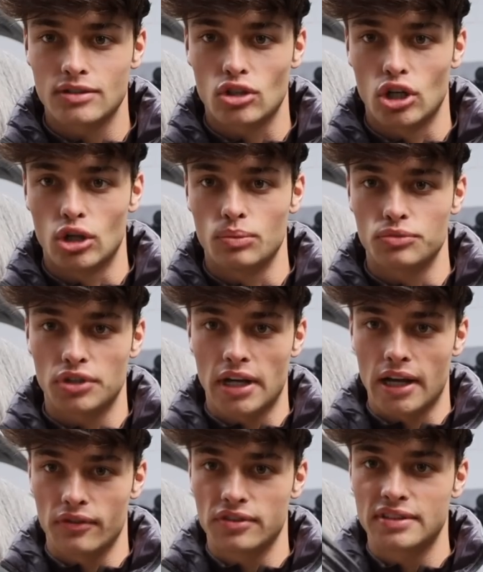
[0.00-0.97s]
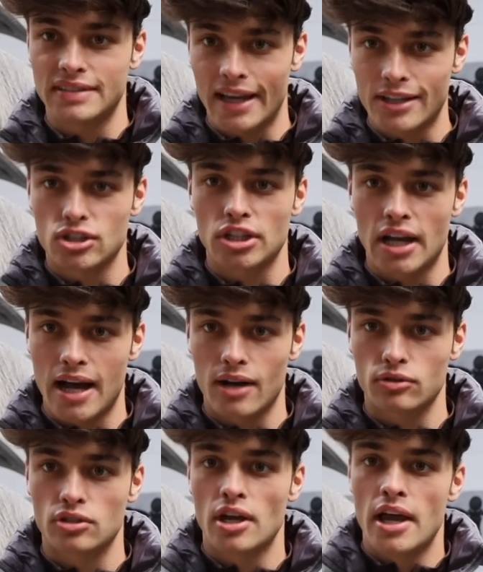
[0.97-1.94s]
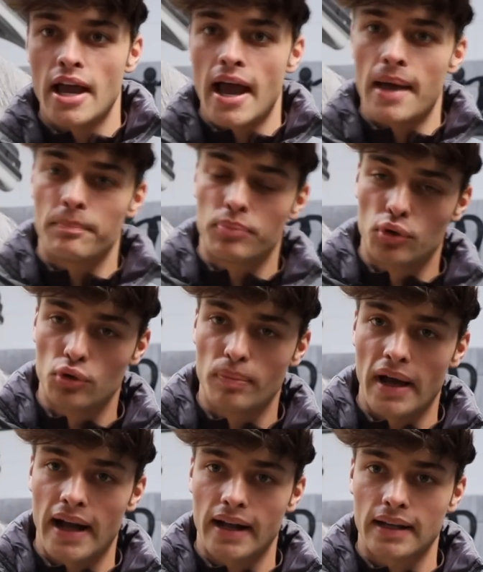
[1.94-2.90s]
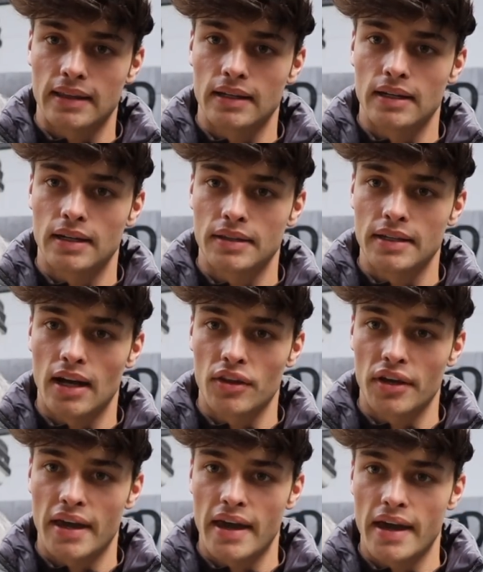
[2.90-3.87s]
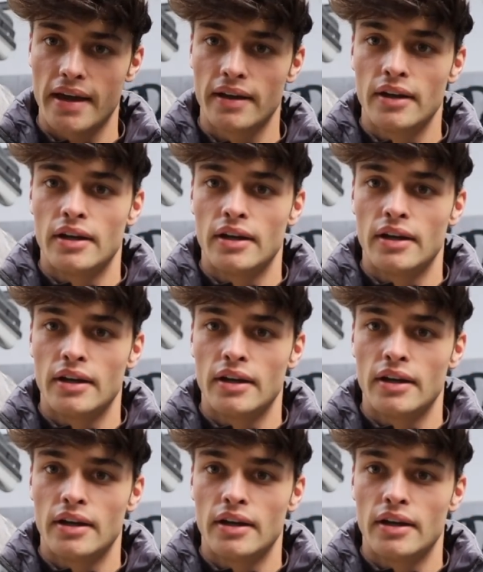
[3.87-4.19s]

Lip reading: comb to kind of section out and pull back the other hair.